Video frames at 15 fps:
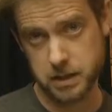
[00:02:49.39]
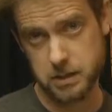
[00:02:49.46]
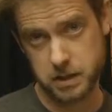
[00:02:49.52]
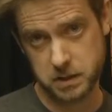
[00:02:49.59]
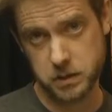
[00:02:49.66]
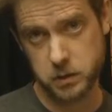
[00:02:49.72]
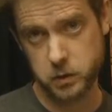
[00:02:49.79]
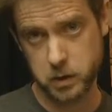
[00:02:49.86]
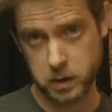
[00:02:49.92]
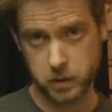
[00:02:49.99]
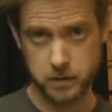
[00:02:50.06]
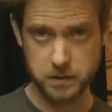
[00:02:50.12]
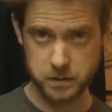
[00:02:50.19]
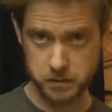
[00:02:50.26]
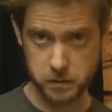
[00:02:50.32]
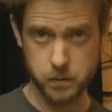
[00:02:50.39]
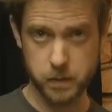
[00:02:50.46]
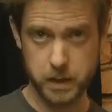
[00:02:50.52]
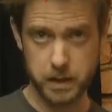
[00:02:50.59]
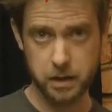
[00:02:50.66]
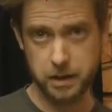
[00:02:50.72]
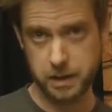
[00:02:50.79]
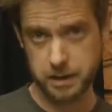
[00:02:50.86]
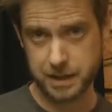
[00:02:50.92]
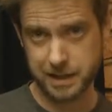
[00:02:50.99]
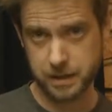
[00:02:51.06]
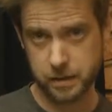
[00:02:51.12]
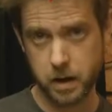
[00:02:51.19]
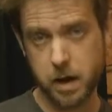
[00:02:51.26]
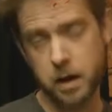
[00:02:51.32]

Yes, you know, so we got that clear.